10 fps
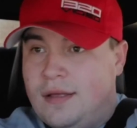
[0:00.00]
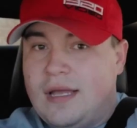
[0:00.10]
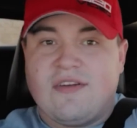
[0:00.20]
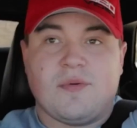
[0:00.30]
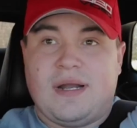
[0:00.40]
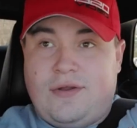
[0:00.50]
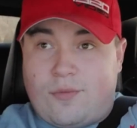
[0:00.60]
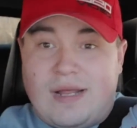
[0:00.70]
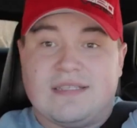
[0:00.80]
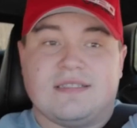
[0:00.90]
everybody who
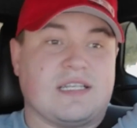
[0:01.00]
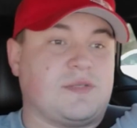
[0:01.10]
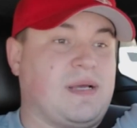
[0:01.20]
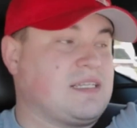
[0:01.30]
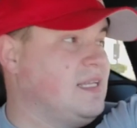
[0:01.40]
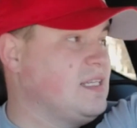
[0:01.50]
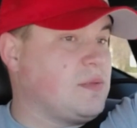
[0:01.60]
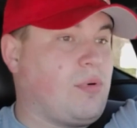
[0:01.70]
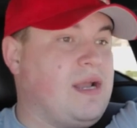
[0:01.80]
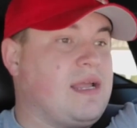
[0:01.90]
races expects things
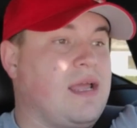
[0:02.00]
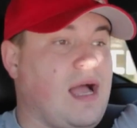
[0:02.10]
to break.